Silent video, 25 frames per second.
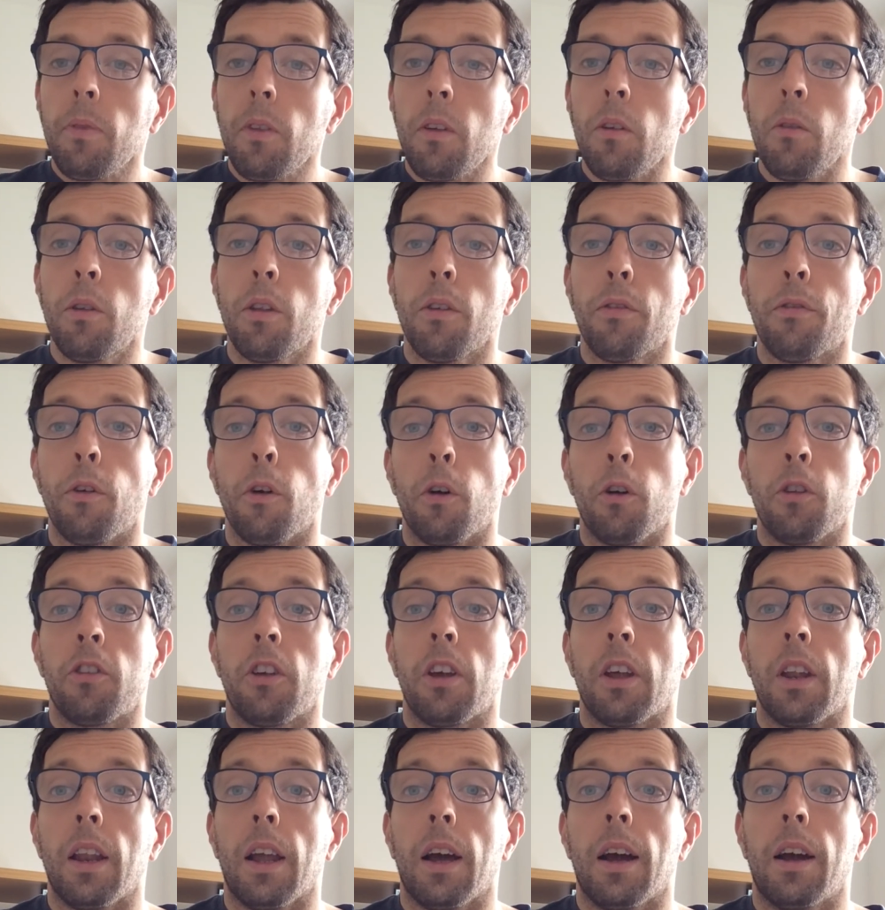with the
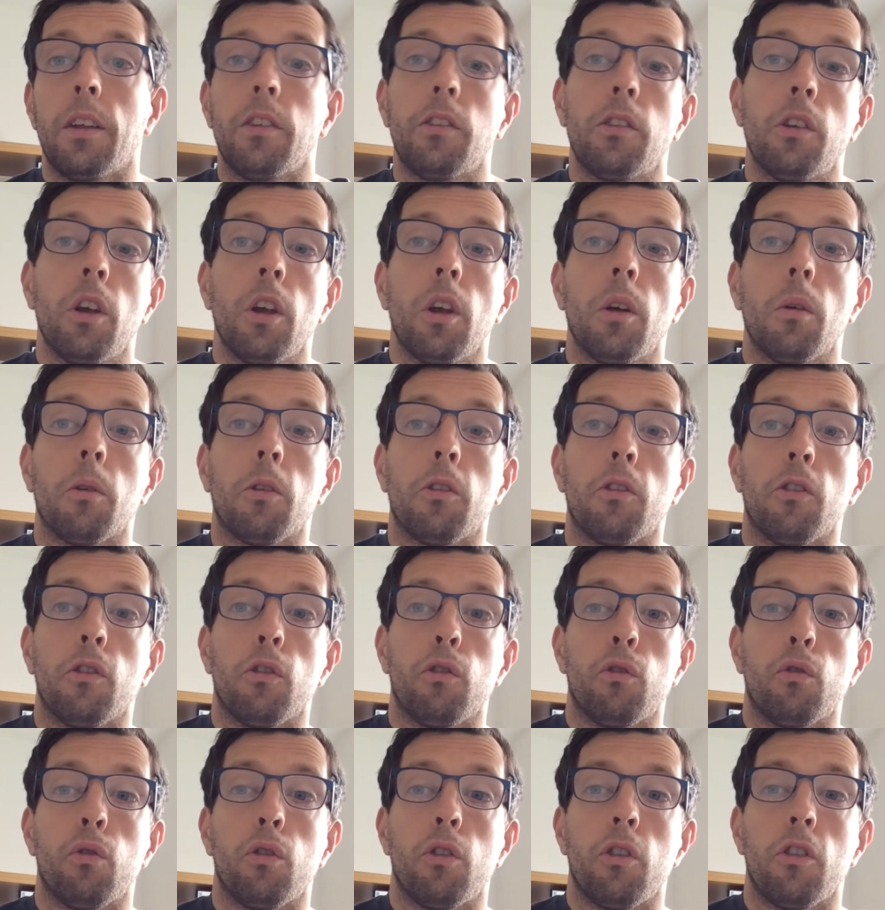14 lines, which is
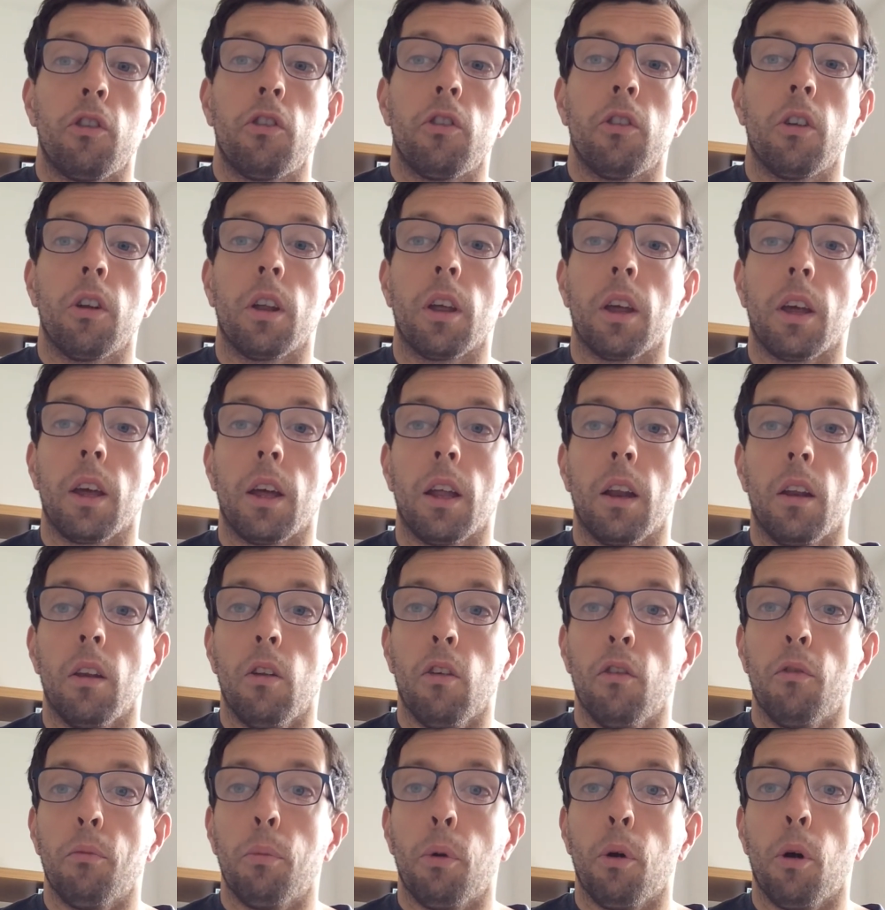traditionally a
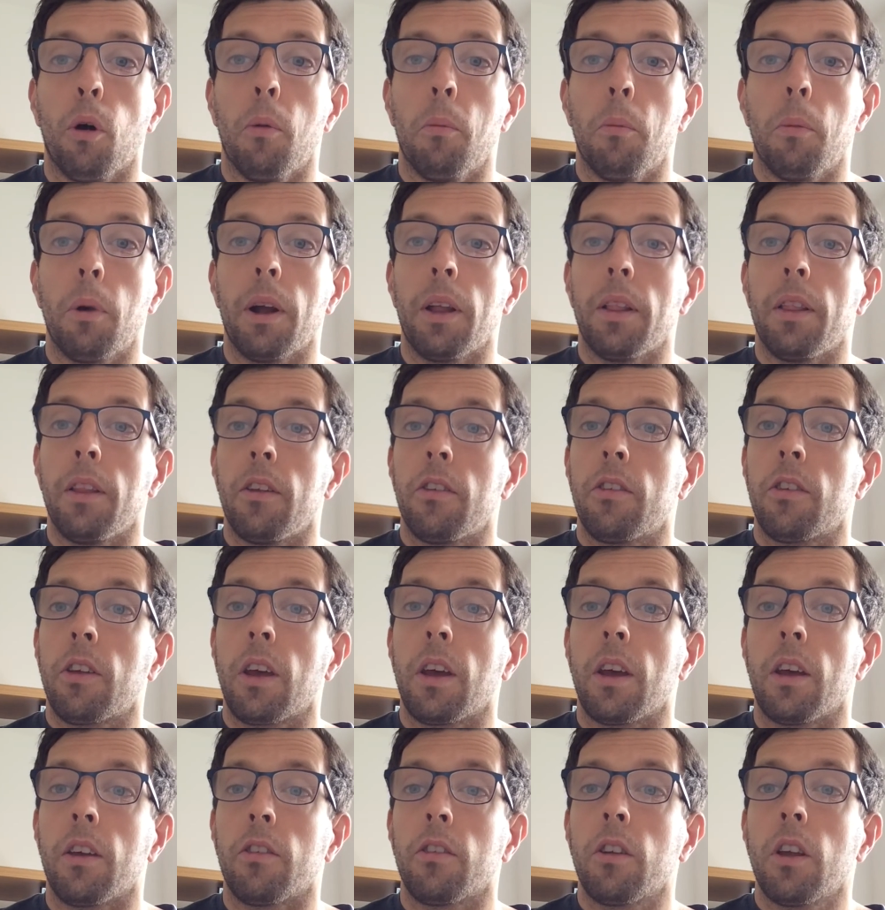love poem, but in this
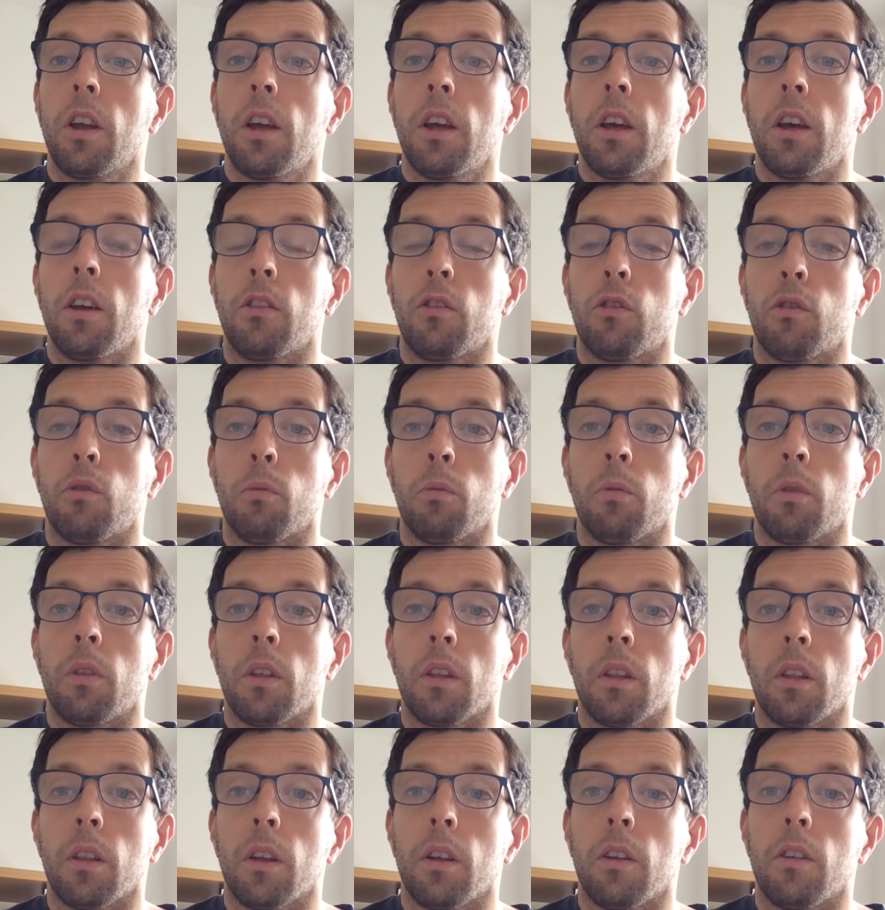case it's
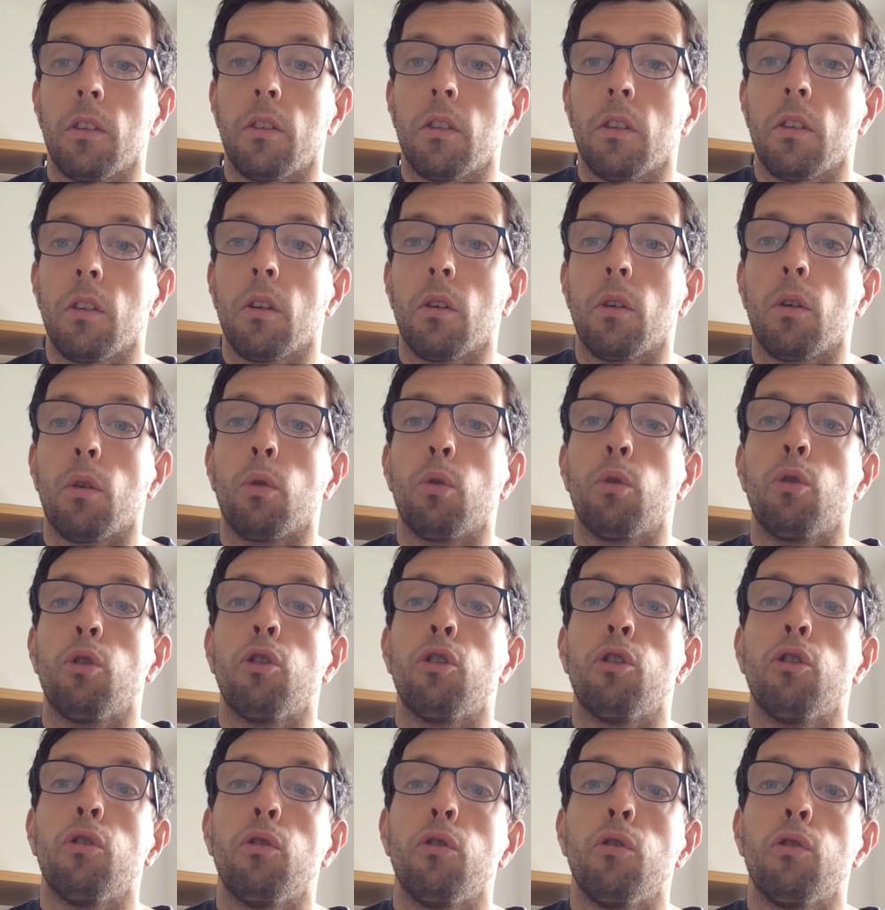something that is
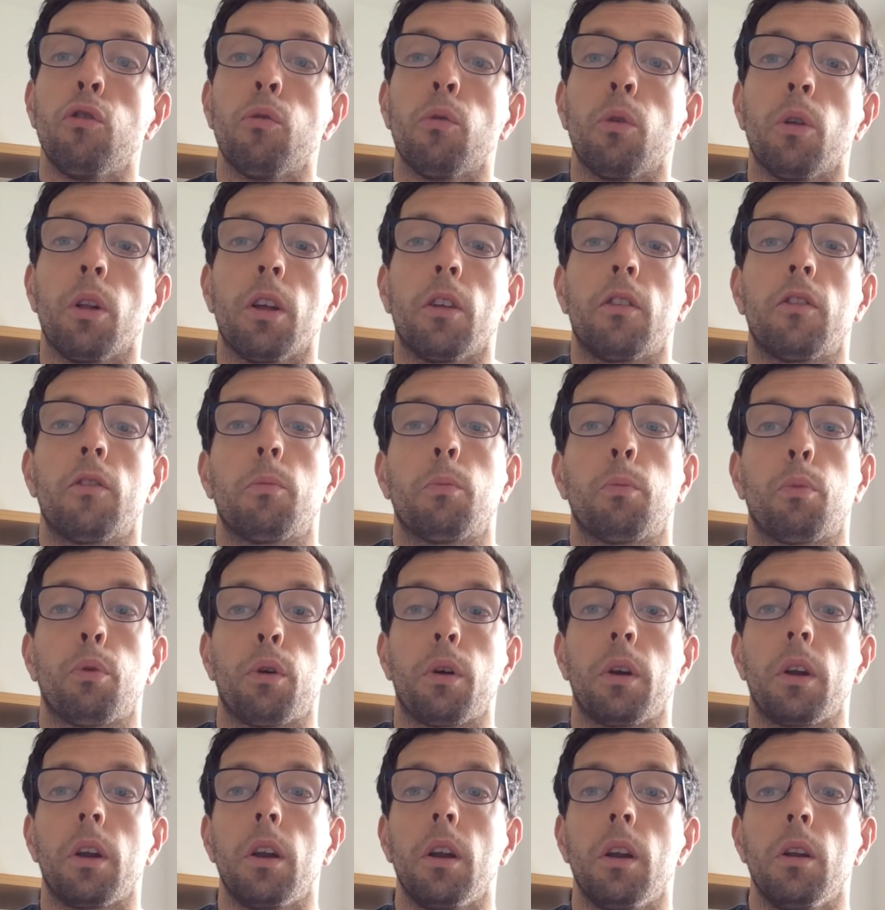unusual. It's
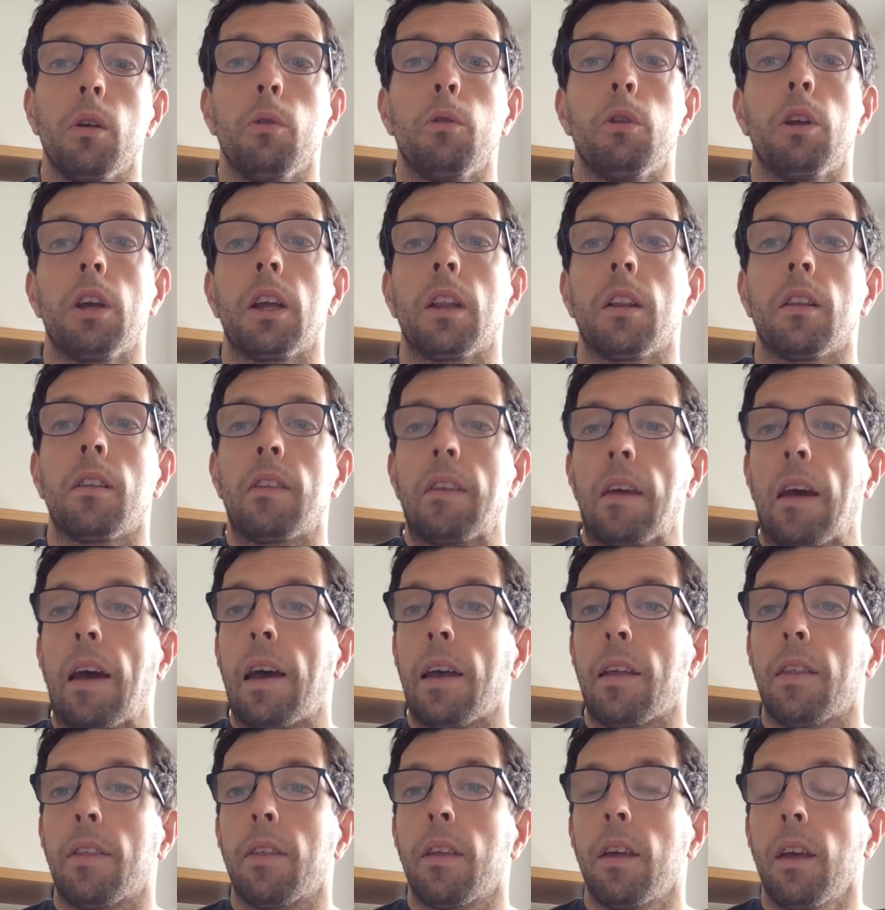preluding
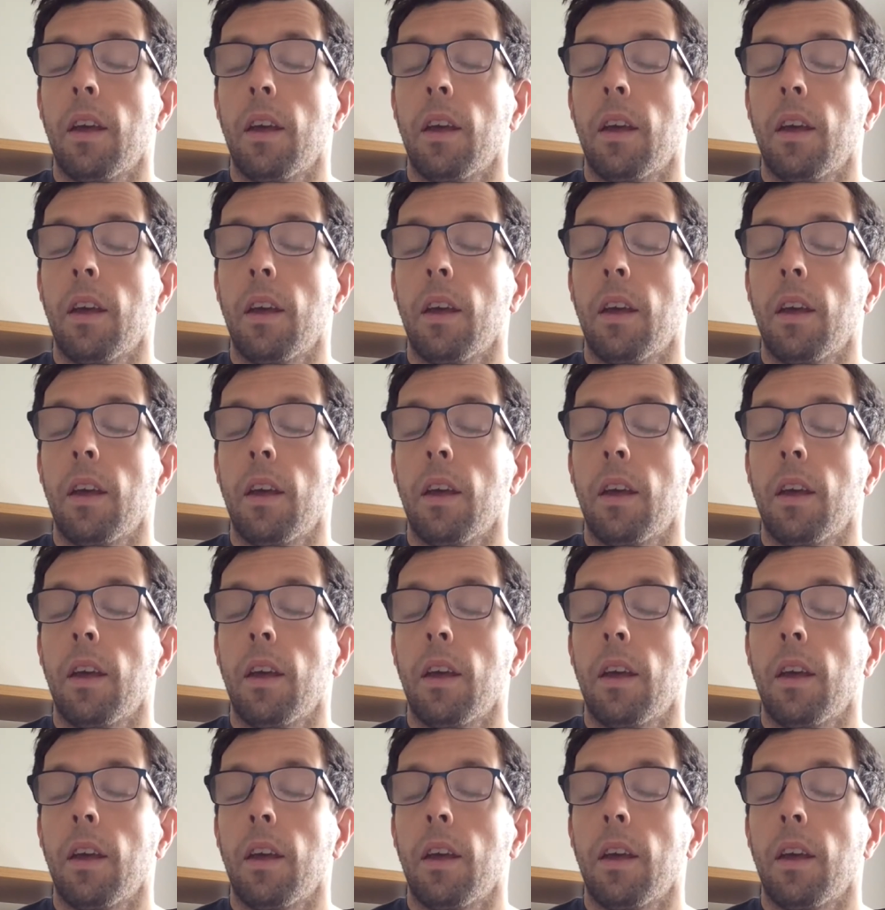death.